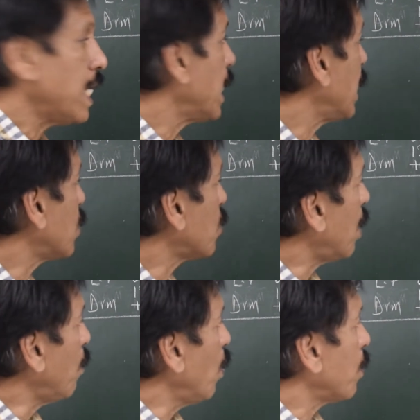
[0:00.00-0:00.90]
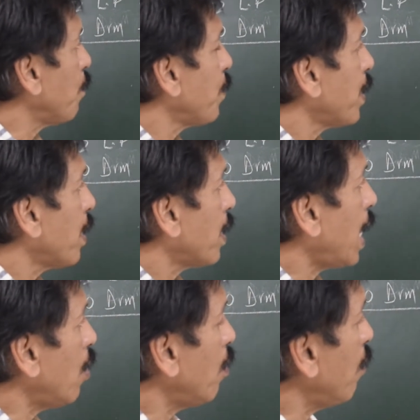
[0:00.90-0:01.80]
is Dromore.
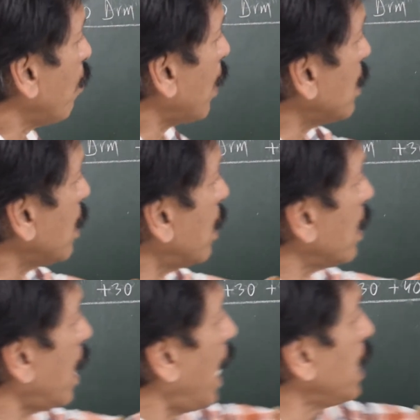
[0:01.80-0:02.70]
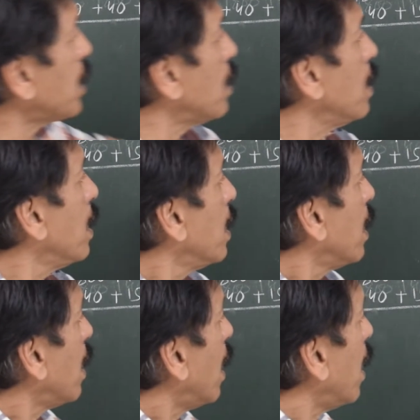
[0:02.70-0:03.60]
Now, if you consider the height,
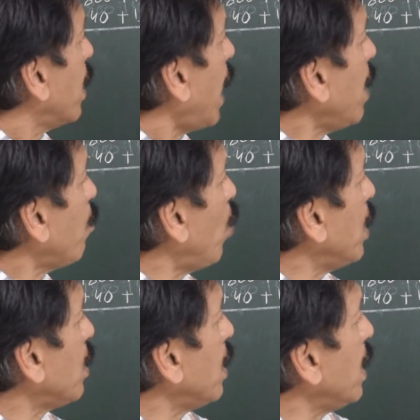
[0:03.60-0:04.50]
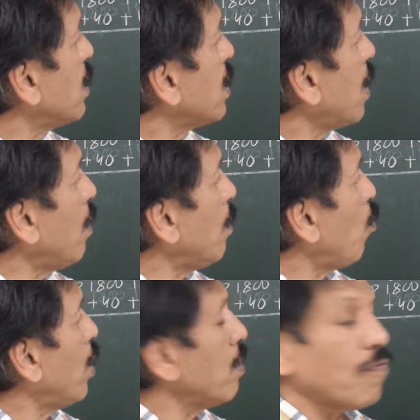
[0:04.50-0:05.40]
9.3 and
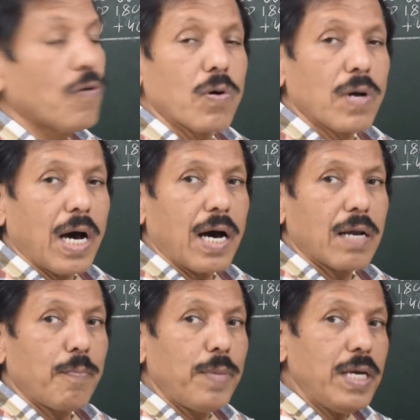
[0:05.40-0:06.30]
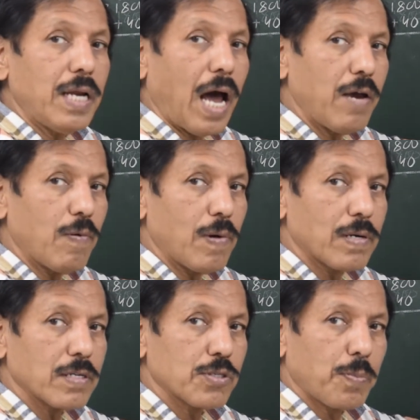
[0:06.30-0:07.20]
7.4 are mean high
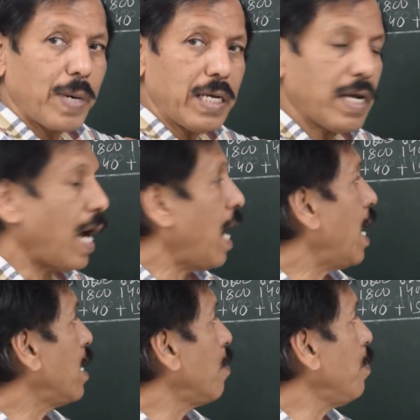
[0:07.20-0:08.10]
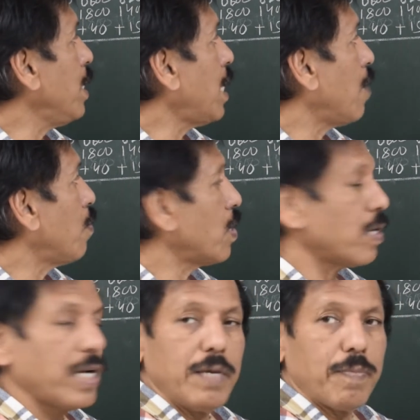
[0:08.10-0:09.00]
water spring and mean high water
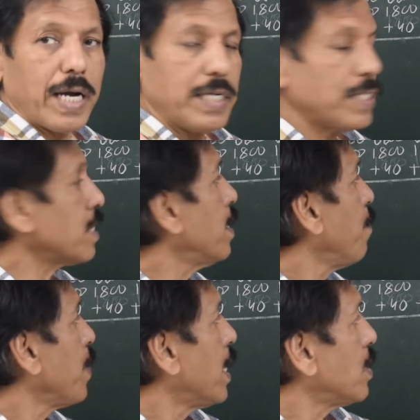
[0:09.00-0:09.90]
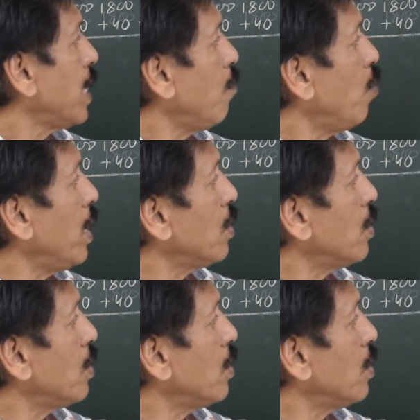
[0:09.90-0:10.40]
neap heights. Same way,